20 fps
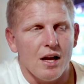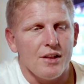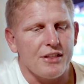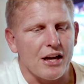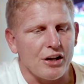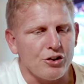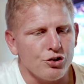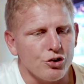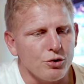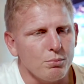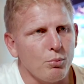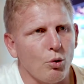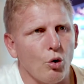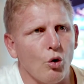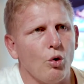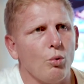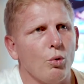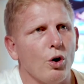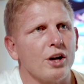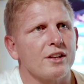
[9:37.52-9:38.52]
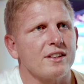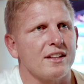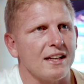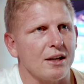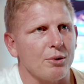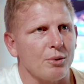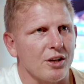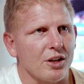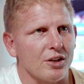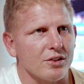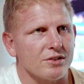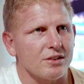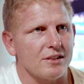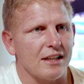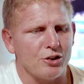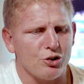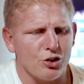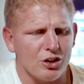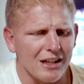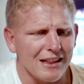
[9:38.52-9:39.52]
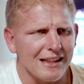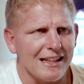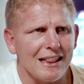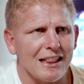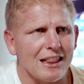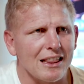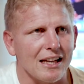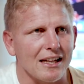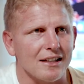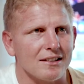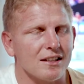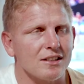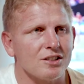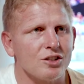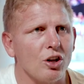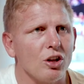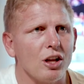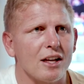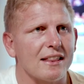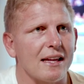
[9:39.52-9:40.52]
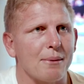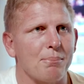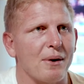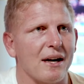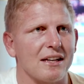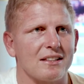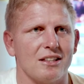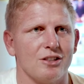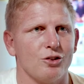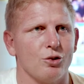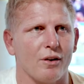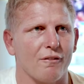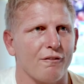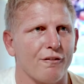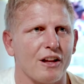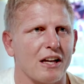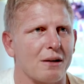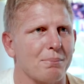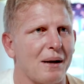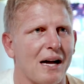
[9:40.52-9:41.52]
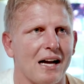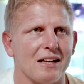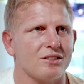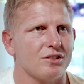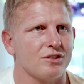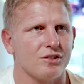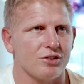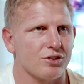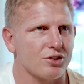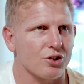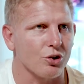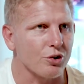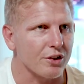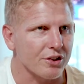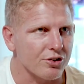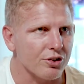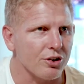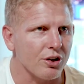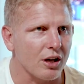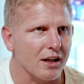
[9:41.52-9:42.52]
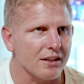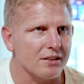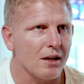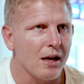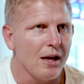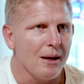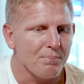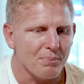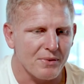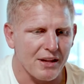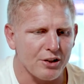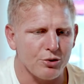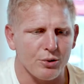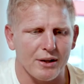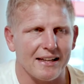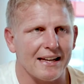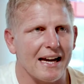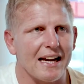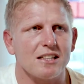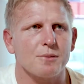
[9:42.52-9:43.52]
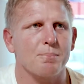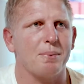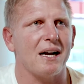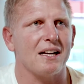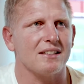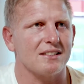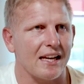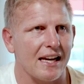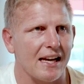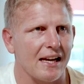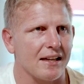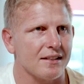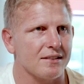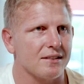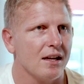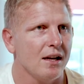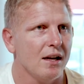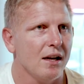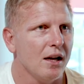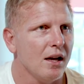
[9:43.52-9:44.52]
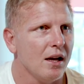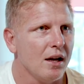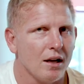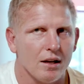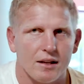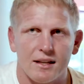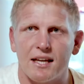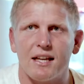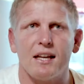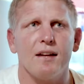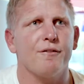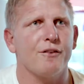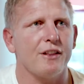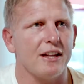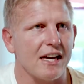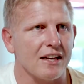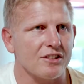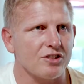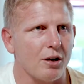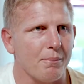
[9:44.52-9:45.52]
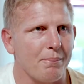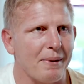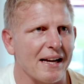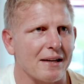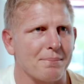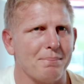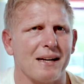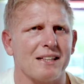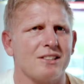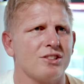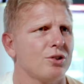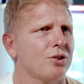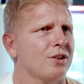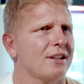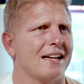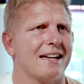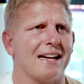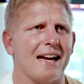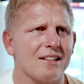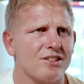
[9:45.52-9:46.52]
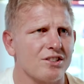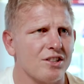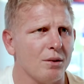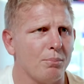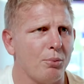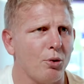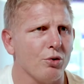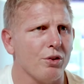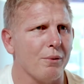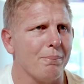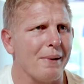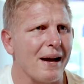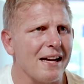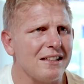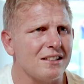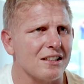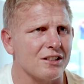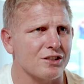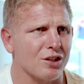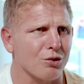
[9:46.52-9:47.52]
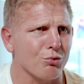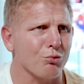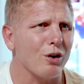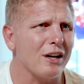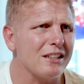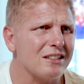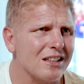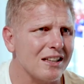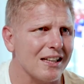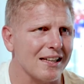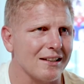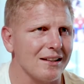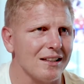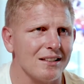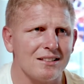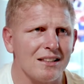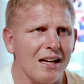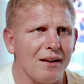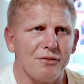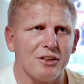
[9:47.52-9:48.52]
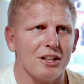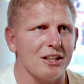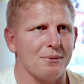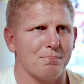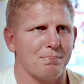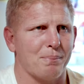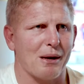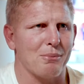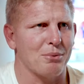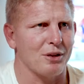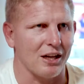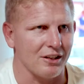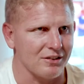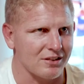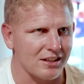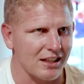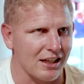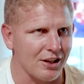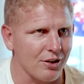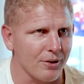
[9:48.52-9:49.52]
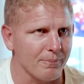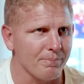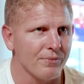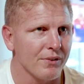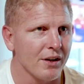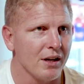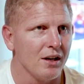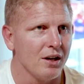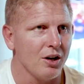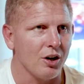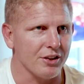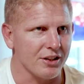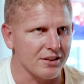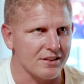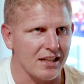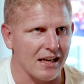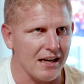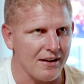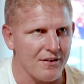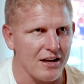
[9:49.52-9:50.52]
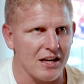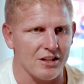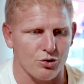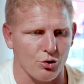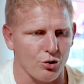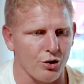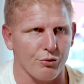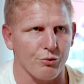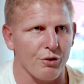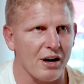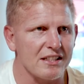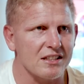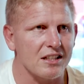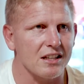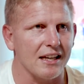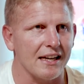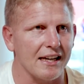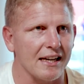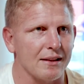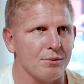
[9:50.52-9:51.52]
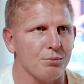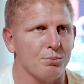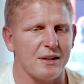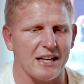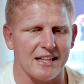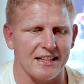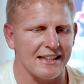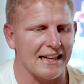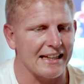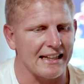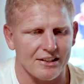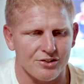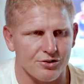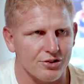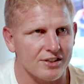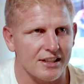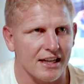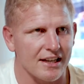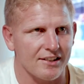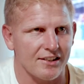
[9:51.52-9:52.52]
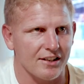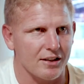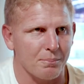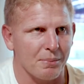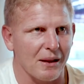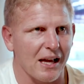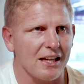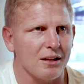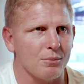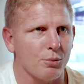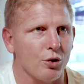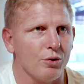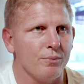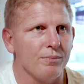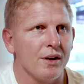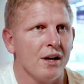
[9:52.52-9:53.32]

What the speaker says: they do more work than anyone else. They do the little things. It's not like they're practicing doing flick passes or scoring tries. They're doing catch, pass, hands, kicking for the outside back, making sure they're catching the ball, the basics, the wrestling, the stuff that people don't see on the TV is all the wrestling and getting that extra second to play the ball.